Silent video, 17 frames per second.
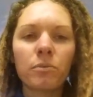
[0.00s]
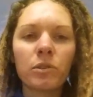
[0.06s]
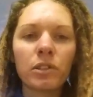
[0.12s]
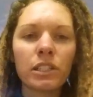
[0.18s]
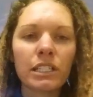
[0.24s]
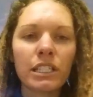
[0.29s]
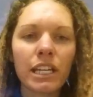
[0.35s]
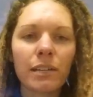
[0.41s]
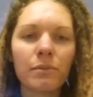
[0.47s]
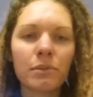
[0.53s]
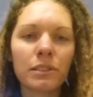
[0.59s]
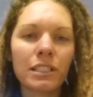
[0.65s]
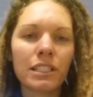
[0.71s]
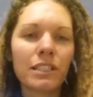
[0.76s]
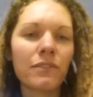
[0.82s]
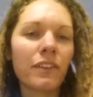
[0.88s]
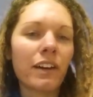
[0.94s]
communion table
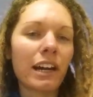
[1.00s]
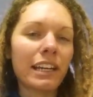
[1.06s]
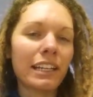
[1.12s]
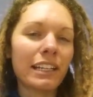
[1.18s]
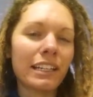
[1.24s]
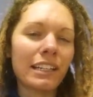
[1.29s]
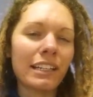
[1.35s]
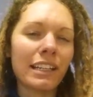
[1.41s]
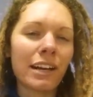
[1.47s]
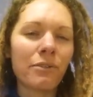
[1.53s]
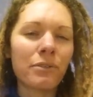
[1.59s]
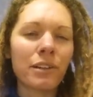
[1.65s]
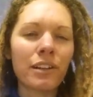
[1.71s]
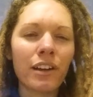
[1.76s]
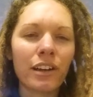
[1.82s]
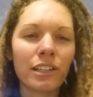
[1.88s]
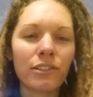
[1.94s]
is divided and that
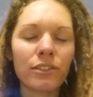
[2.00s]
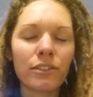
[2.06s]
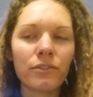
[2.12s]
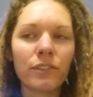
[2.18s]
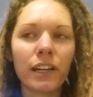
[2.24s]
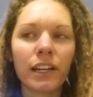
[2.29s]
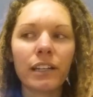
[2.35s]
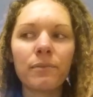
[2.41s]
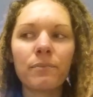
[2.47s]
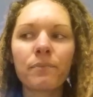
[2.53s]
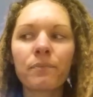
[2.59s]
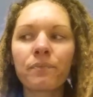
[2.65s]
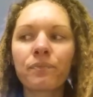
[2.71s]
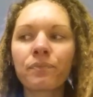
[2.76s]
we're not unified.